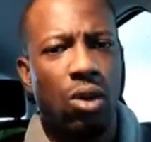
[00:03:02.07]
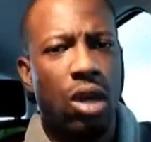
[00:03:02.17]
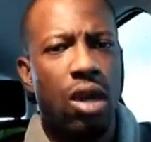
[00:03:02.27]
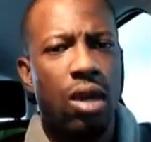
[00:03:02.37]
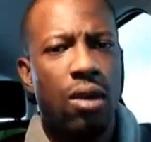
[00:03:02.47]

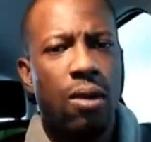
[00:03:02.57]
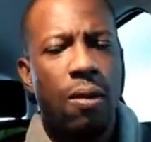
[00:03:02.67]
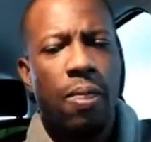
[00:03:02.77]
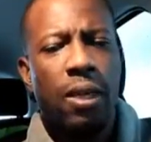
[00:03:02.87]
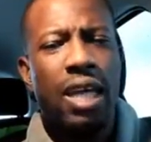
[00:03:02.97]
Okay,
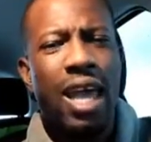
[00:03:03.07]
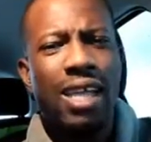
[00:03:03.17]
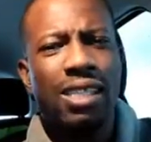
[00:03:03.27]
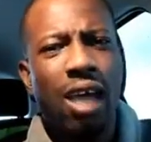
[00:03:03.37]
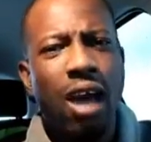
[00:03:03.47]
the
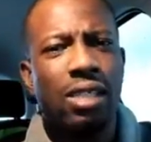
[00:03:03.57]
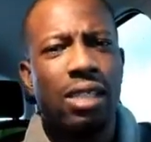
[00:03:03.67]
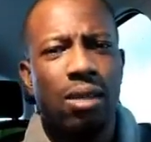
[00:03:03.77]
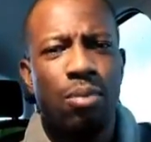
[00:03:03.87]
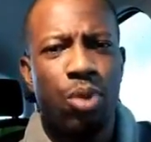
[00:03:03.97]
EndSARS
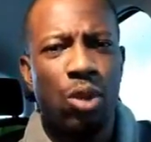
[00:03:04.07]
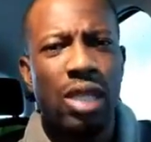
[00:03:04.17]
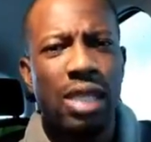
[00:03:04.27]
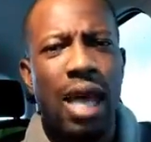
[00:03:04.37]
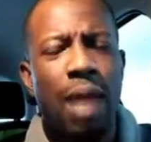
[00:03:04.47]

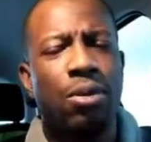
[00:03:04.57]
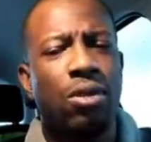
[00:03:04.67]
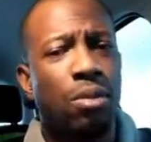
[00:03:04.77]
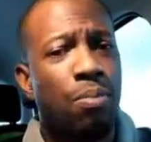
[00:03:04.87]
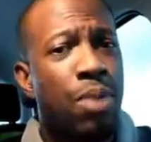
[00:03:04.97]
protest happened.
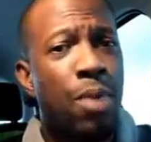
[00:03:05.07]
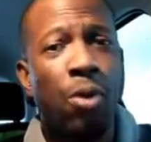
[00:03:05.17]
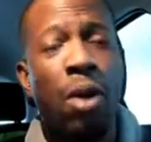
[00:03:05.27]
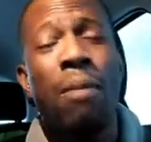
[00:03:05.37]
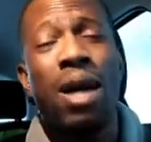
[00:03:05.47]
People
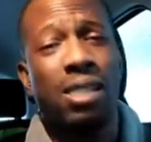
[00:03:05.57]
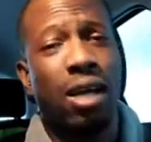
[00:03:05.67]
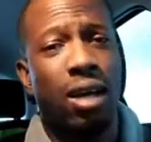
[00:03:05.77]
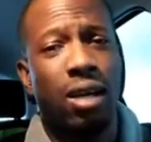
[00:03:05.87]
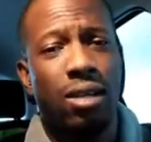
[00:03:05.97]
were
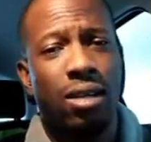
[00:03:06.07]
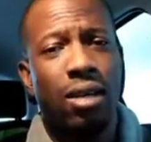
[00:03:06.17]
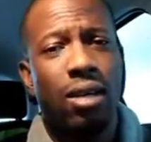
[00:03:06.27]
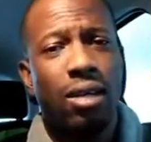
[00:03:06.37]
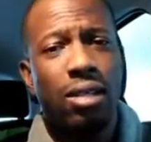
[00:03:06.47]
massacred.
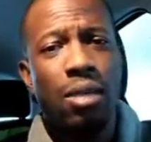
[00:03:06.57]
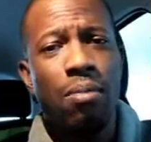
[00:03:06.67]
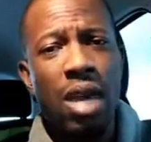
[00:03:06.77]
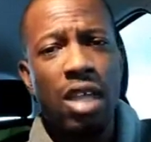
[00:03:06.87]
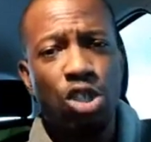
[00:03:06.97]
The
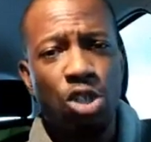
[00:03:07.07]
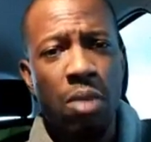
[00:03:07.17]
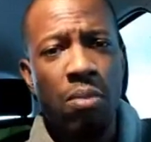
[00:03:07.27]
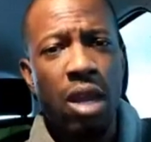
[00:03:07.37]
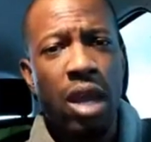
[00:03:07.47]
mainstream
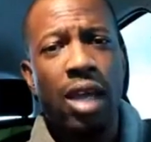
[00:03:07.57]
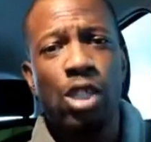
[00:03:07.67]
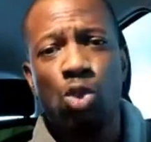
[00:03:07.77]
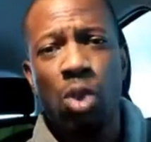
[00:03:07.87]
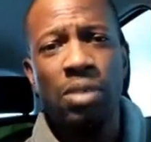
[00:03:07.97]
media
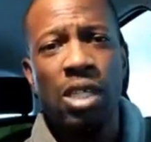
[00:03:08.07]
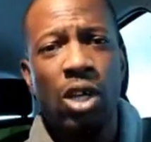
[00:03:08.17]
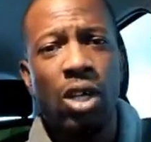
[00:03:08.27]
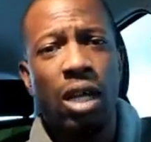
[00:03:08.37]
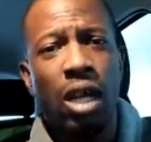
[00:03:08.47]
swept it
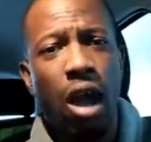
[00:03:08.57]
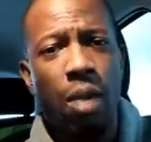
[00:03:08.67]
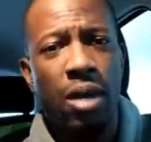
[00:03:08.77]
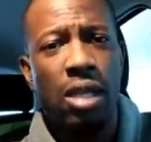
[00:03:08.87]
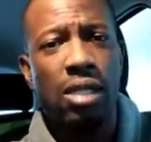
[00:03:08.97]
under the
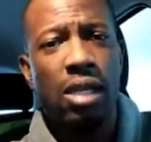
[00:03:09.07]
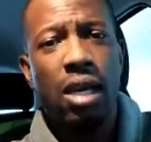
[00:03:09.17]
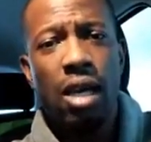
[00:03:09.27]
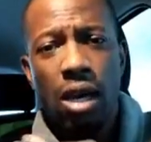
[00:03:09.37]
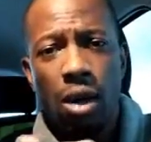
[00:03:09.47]
carpet.
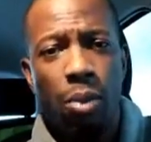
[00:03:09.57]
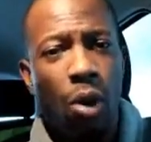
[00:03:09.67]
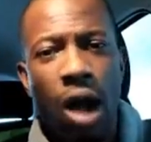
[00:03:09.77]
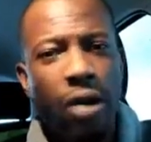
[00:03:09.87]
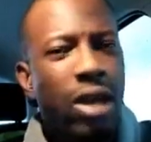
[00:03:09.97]

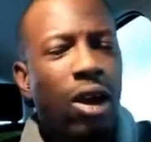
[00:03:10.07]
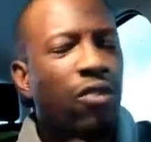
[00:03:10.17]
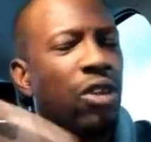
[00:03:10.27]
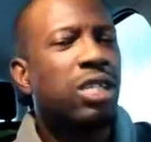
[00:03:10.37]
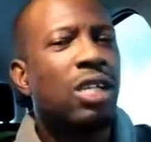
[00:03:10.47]
Buhari
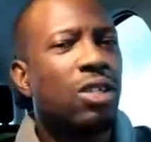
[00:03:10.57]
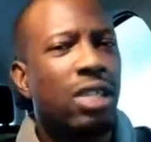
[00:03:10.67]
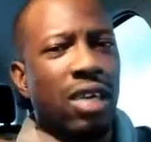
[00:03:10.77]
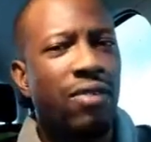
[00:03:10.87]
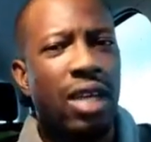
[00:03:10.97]
obviously doesn't
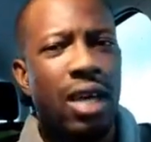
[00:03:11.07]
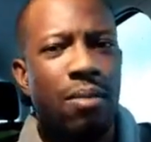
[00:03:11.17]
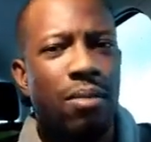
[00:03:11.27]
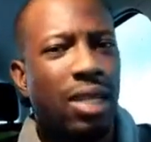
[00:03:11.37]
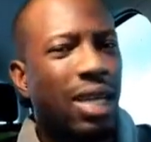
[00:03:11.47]
give a damn.
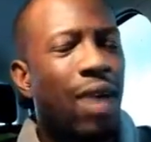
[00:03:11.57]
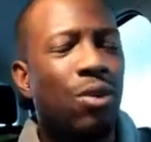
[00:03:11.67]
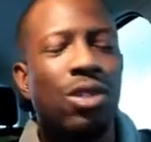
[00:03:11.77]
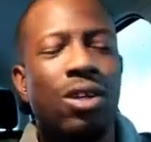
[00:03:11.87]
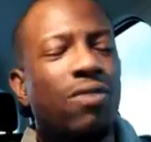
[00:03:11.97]
The guy was
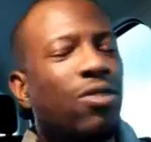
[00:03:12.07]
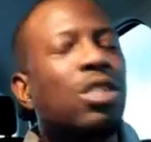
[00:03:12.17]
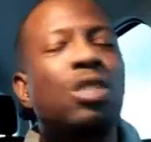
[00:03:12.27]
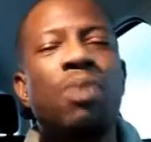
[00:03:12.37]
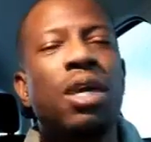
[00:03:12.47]
not even
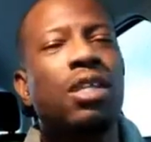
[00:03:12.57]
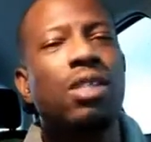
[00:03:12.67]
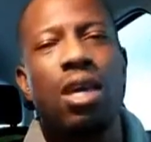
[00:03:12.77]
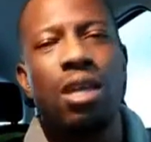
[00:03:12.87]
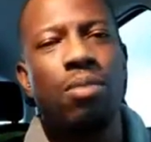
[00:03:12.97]
speaking to
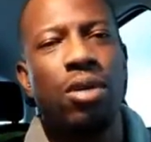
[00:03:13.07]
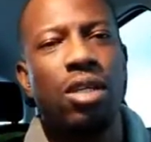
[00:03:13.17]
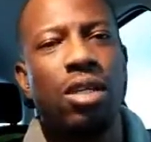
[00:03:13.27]
anybody